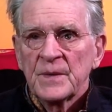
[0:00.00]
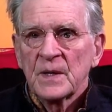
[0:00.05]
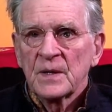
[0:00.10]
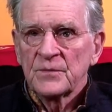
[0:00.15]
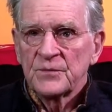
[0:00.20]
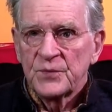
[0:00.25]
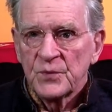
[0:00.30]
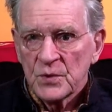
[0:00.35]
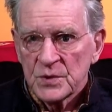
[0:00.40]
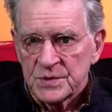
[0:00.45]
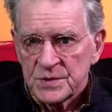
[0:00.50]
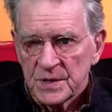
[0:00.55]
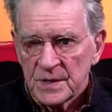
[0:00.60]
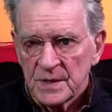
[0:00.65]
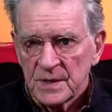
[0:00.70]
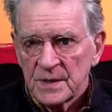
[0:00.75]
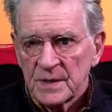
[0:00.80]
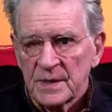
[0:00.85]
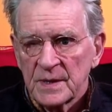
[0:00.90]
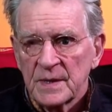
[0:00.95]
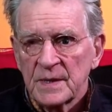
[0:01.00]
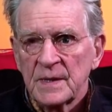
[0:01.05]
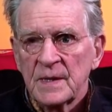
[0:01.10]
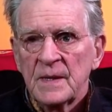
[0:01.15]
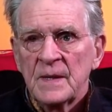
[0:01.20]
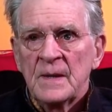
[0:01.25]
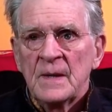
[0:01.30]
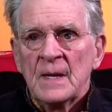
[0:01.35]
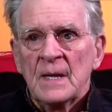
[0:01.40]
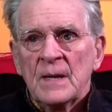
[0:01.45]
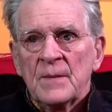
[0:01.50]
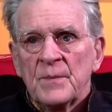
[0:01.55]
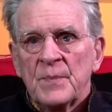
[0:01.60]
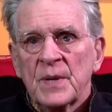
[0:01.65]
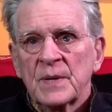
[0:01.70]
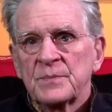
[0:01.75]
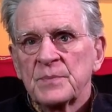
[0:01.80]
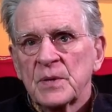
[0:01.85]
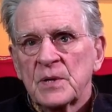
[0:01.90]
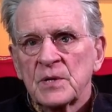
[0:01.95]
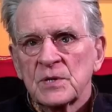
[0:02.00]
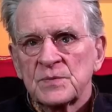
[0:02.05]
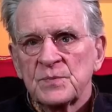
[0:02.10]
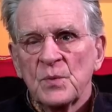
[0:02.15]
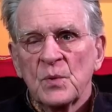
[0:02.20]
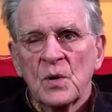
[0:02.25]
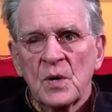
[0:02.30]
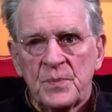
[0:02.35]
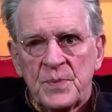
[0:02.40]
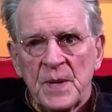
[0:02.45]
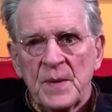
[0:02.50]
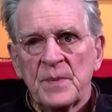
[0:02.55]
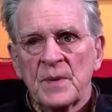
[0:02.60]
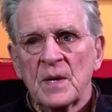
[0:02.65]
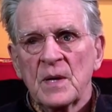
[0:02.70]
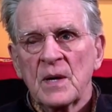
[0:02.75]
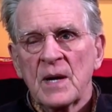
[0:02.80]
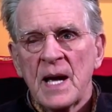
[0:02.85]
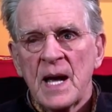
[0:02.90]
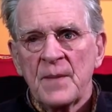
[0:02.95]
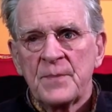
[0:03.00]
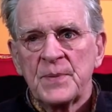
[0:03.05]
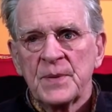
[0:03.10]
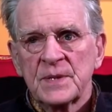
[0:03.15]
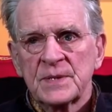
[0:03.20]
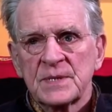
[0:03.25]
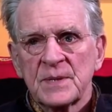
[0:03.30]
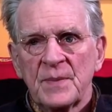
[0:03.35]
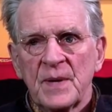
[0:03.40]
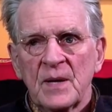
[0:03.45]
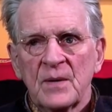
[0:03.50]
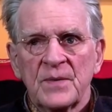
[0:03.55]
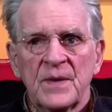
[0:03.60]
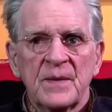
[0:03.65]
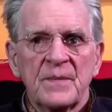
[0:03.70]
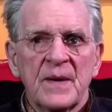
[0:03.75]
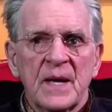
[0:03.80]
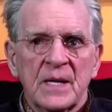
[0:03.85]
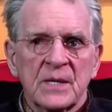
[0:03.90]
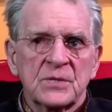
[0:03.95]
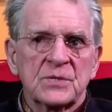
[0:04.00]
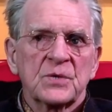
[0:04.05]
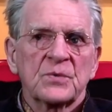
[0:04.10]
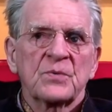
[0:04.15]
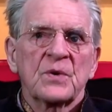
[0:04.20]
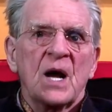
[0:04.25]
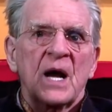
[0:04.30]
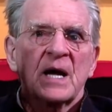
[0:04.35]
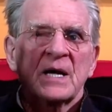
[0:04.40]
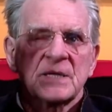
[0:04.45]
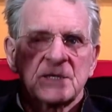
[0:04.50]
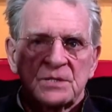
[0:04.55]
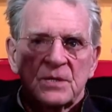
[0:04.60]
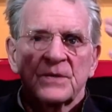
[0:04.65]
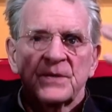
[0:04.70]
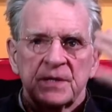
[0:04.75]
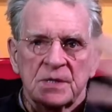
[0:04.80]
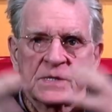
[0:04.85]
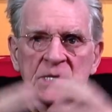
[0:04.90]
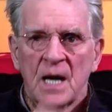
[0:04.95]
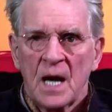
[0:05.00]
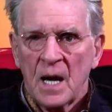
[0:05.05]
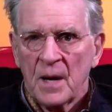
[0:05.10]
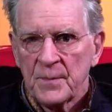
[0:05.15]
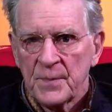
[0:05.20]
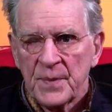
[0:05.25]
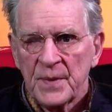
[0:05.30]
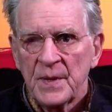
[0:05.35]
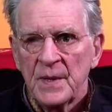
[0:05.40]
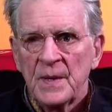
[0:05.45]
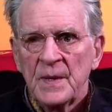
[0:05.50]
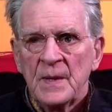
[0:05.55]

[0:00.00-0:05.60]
unfortunately. But because more people are happy, somehow they manage to rise to the top.